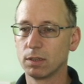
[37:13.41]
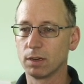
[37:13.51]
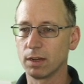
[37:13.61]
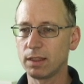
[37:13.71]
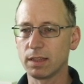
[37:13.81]

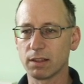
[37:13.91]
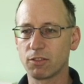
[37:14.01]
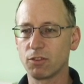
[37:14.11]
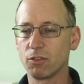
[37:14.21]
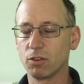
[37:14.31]
I think that's
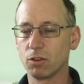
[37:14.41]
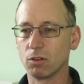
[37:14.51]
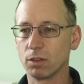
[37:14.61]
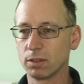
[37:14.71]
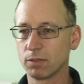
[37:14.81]
too
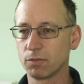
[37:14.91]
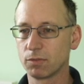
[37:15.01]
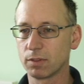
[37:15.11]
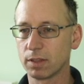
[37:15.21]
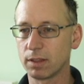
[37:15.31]
long.
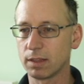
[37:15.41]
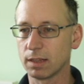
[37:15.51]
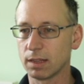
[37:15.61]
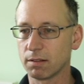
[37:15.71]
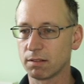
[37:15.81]
I think
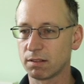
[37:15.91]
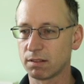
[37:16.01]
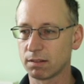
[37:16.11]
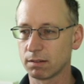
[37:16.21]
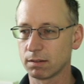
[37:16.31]
that's